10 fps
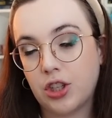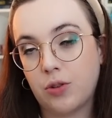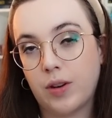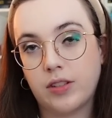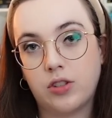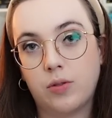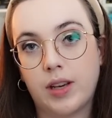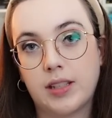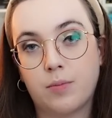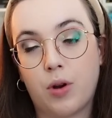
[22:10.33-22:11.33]
to is
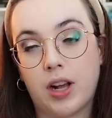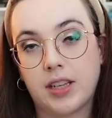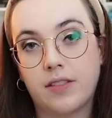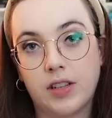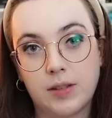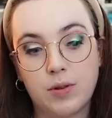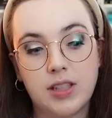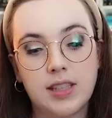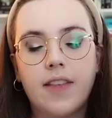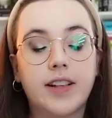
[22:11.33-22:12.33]
doing some productivity
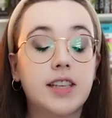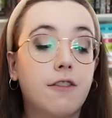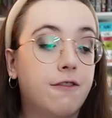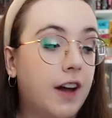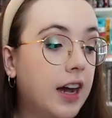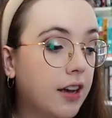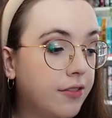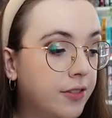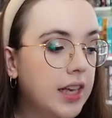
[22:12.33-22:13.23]
sprints. That's at 5.